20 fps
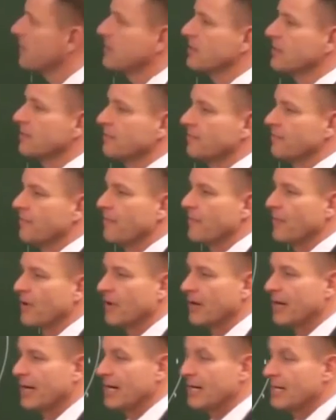method.
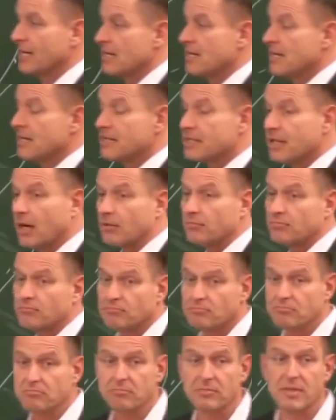Okay,
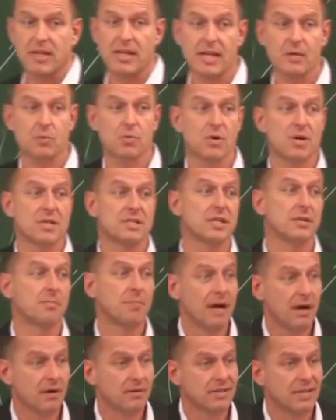so that was
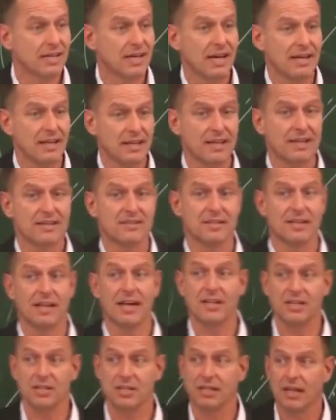it about candidate
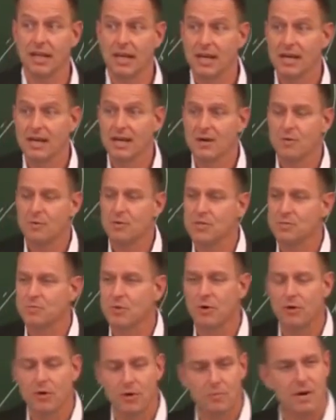selection.
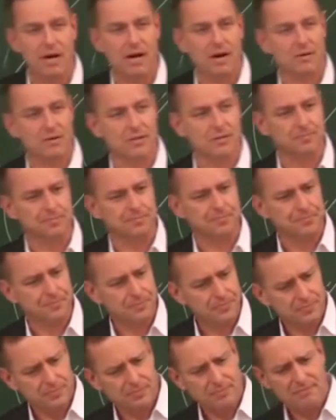We spoke about
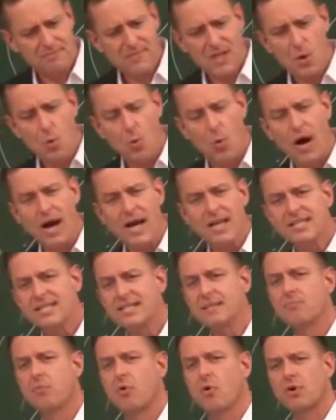
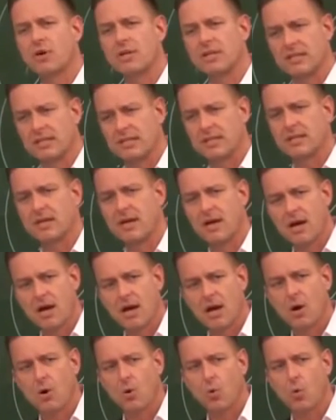why is it important,
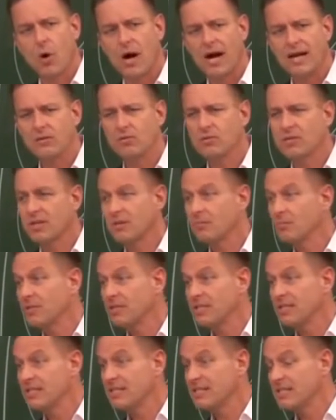why do
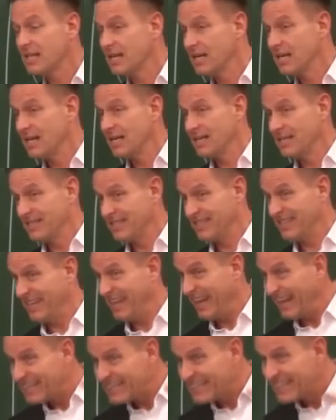companies
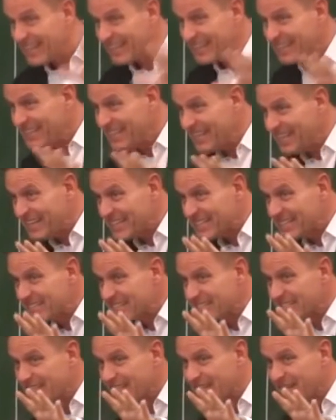select
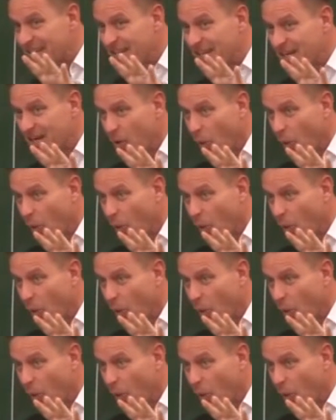candidates,